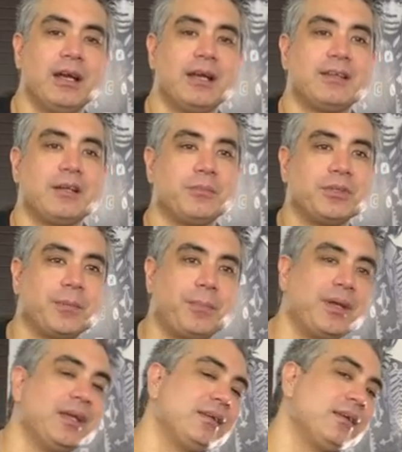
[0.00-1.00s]
and then with the
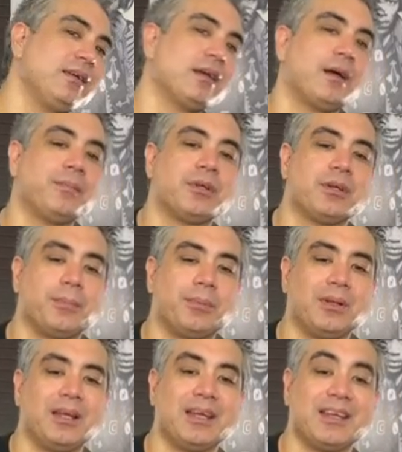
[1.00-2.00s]
pinky I'm going to
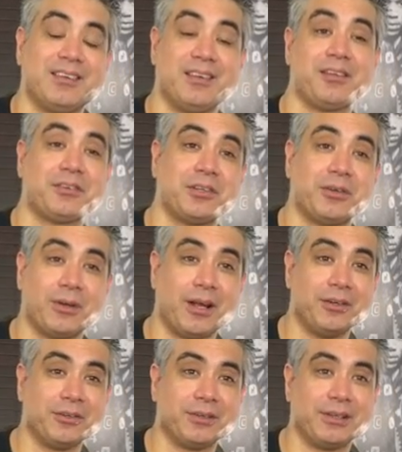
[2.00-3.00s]
play another note
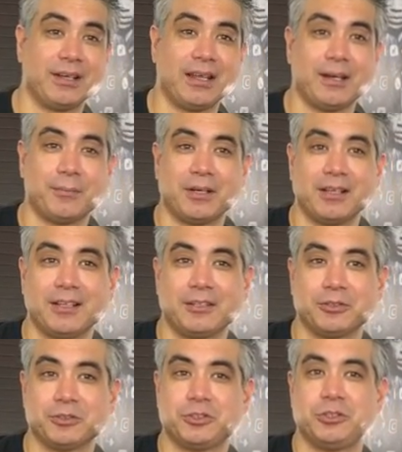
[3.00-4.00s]
under it, and I'm going to let
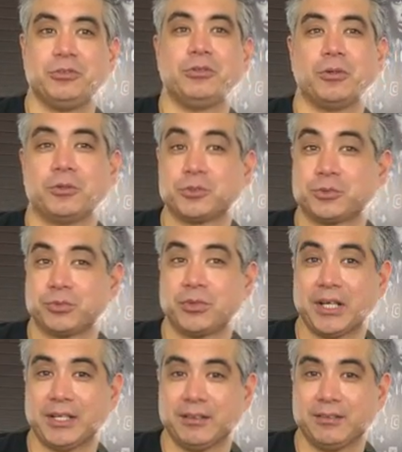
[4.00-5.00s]
those two notes
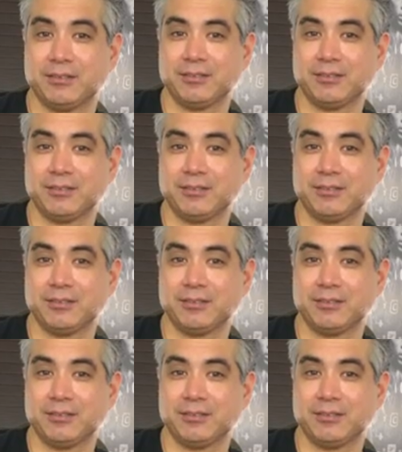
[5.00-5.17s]
ring.